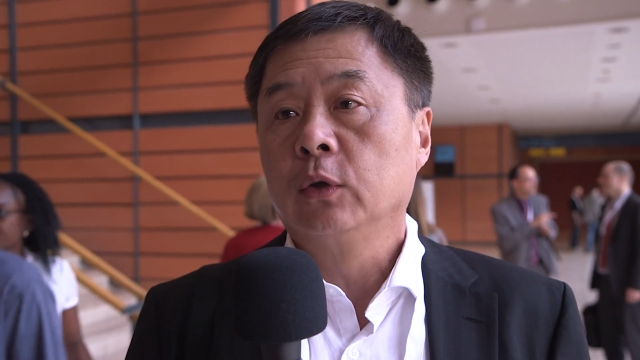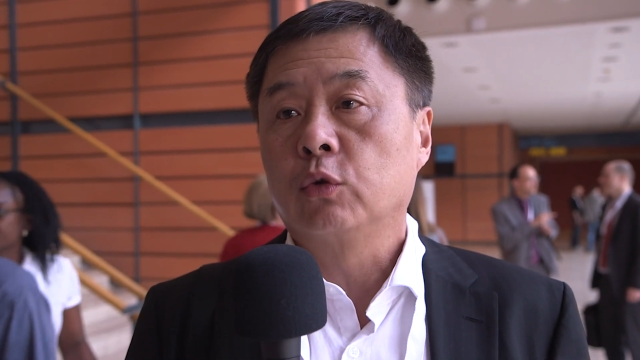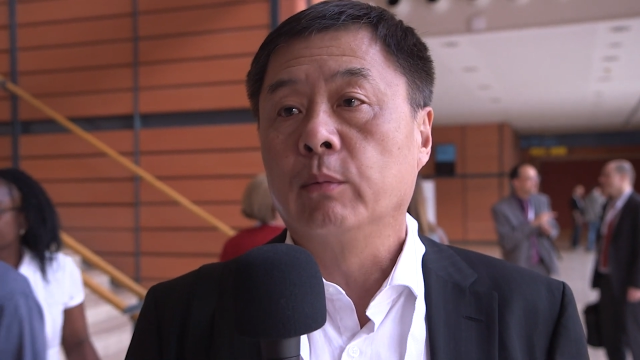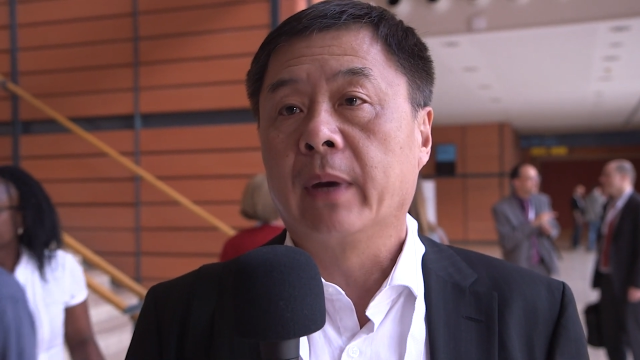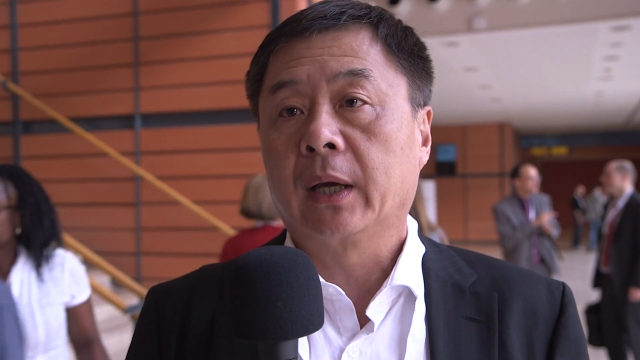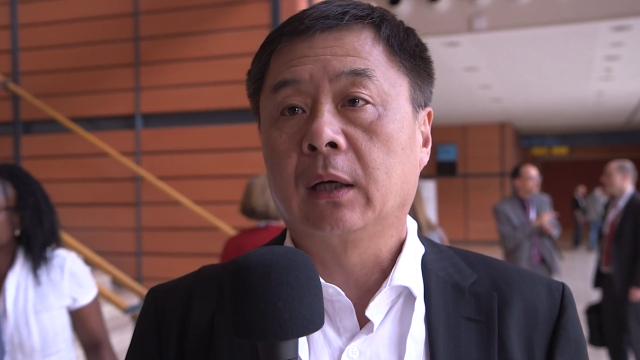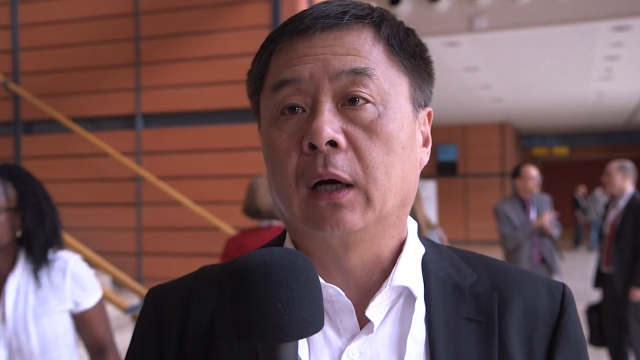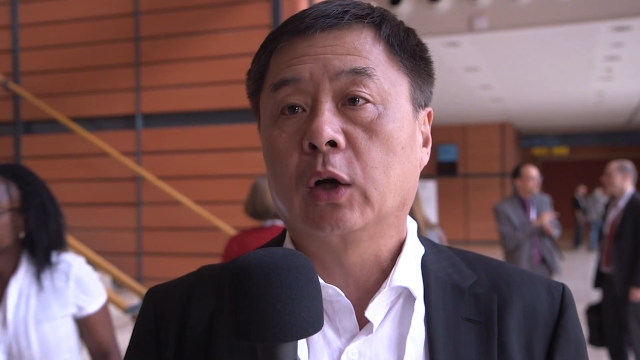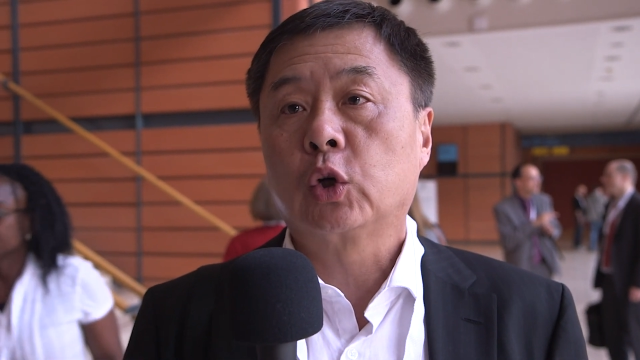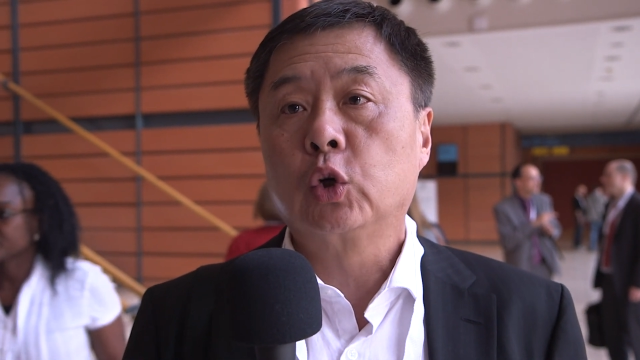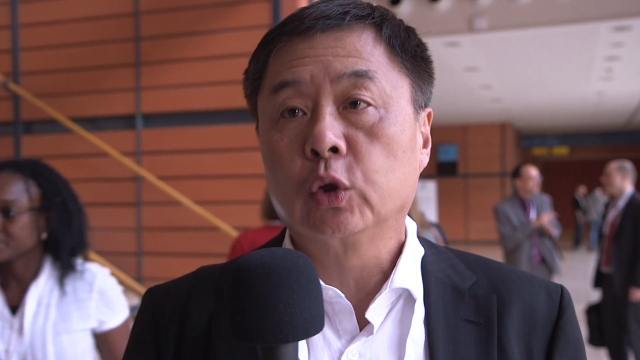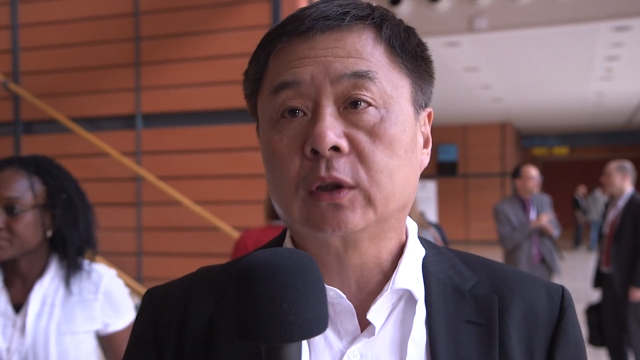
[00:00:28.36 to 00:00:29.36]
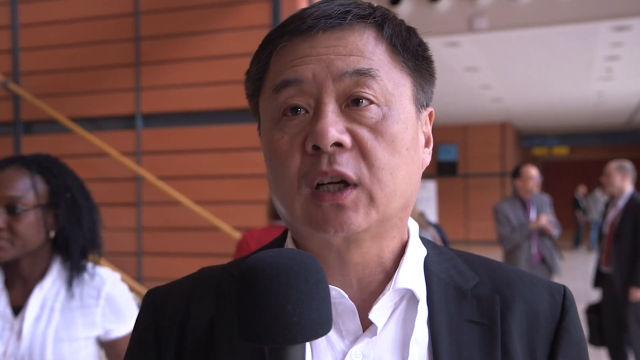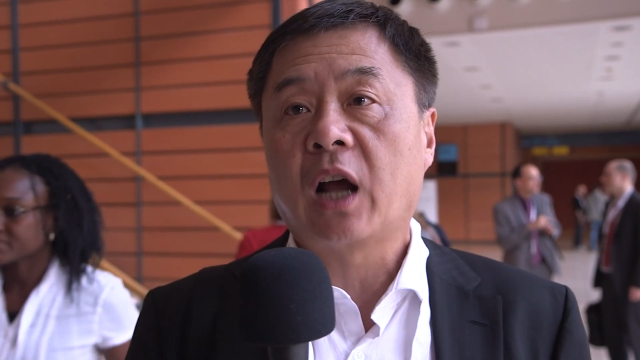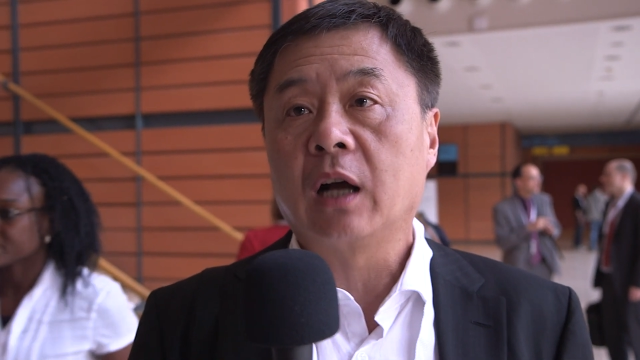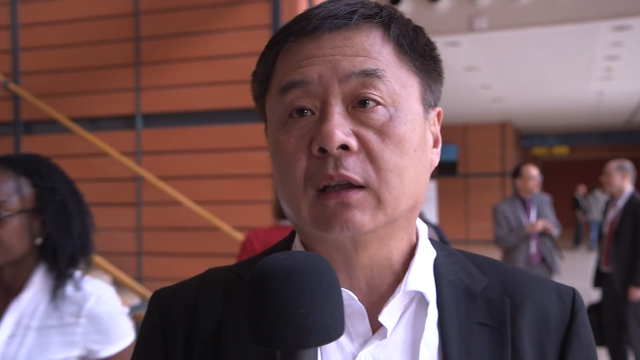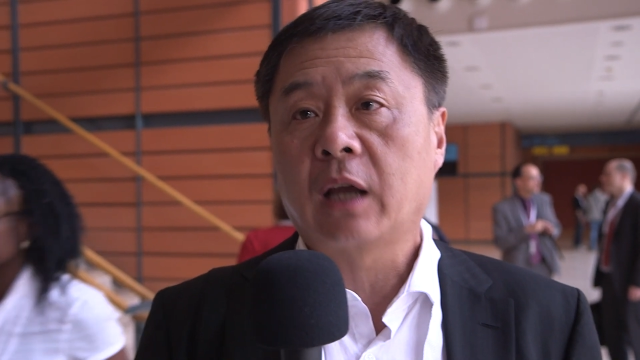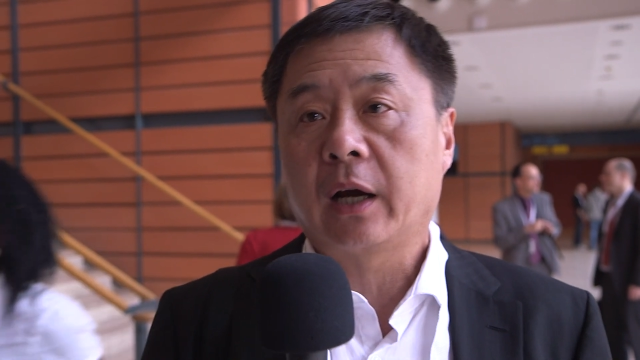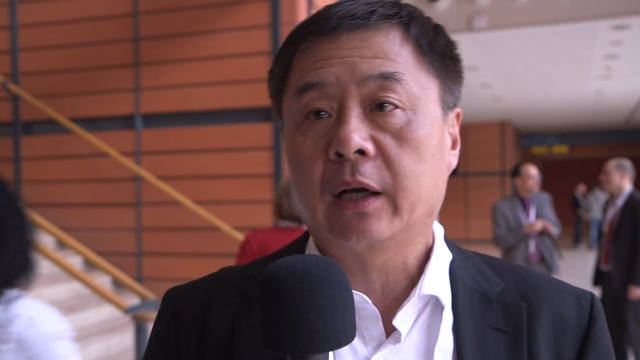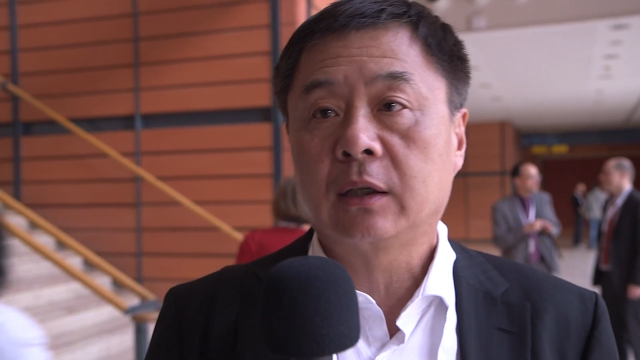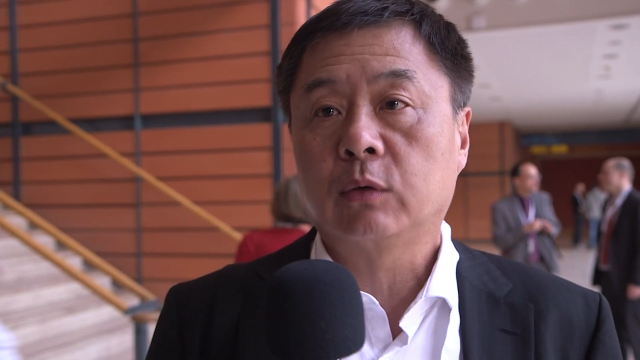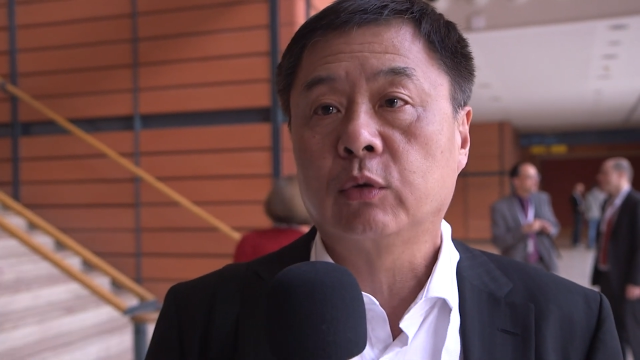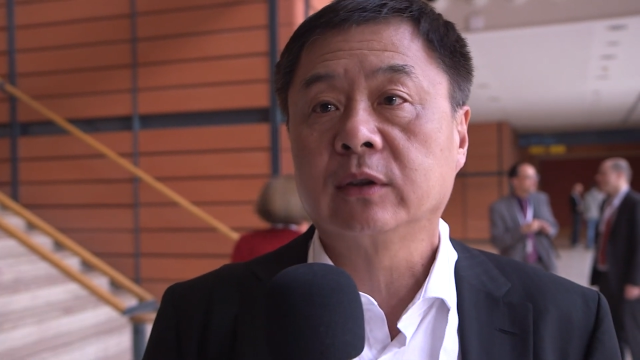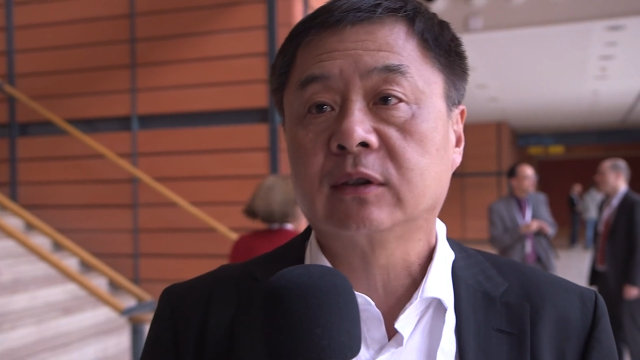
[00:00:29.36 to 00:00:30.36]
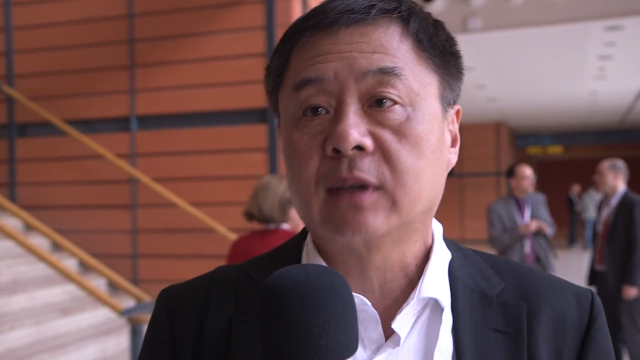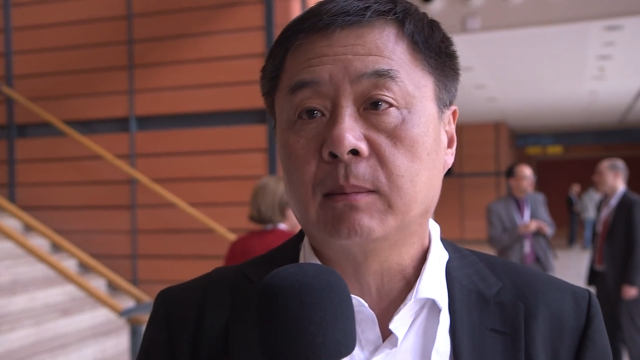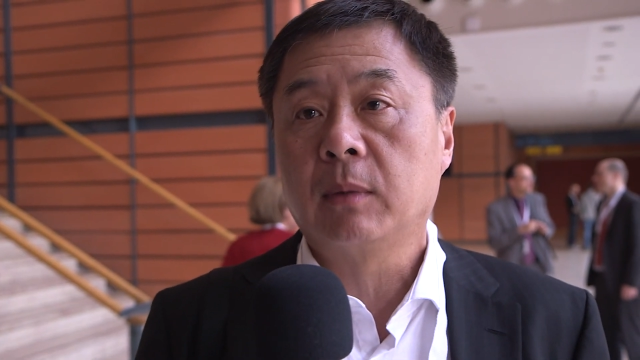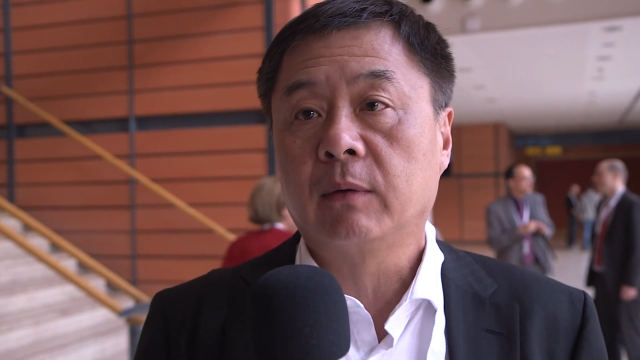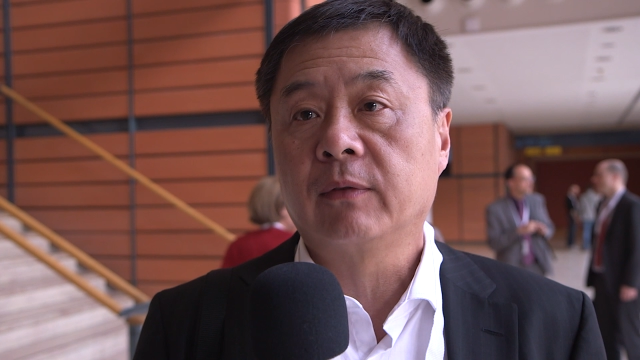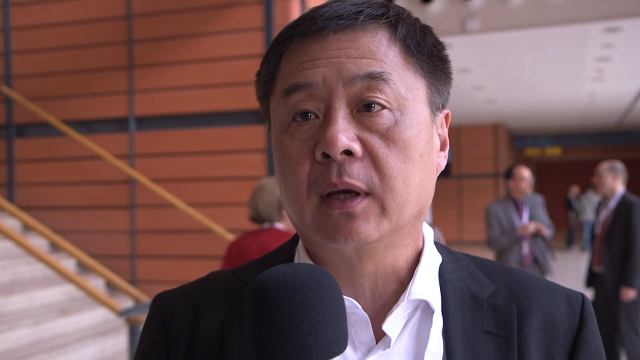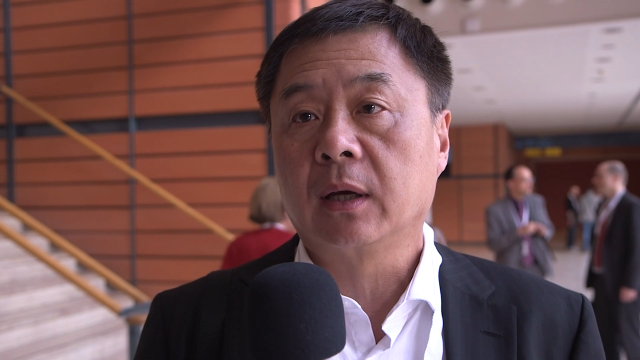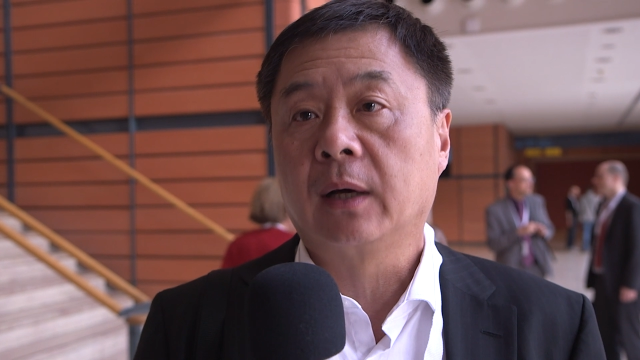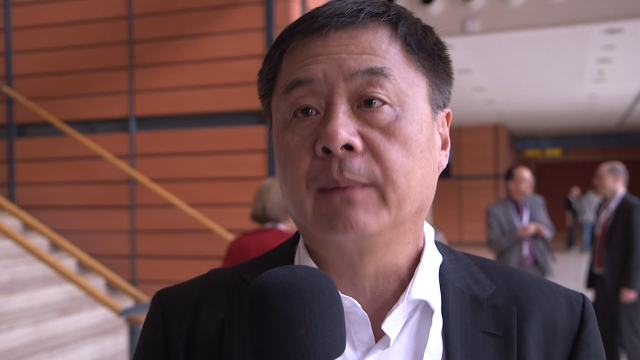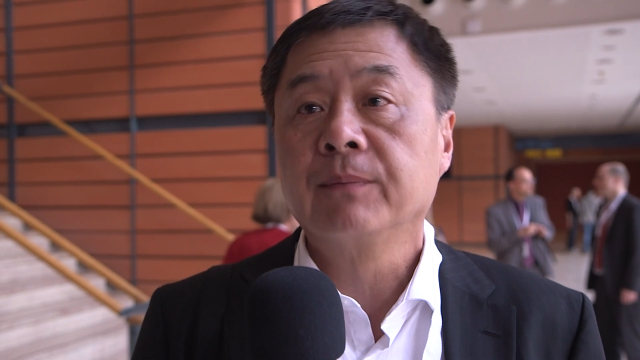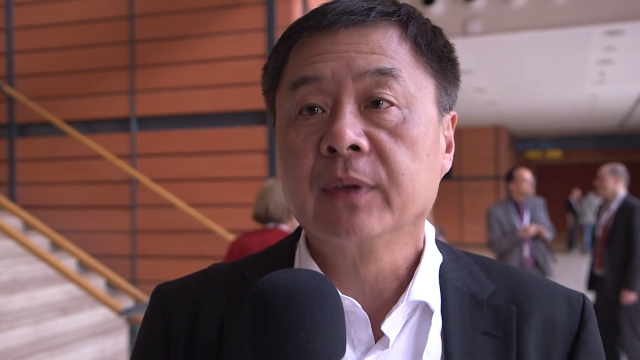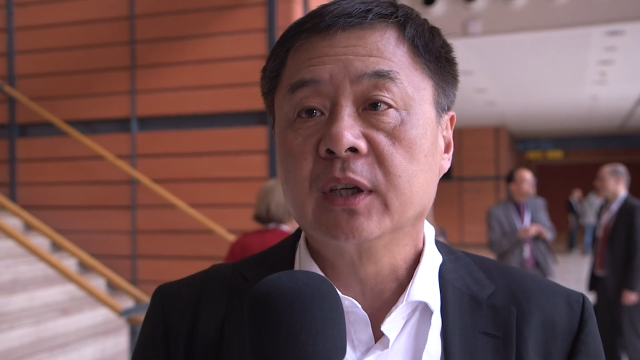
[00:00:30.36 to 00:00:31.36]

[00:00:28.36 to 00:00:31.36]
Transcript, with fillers: to make a good contact with some of the uh,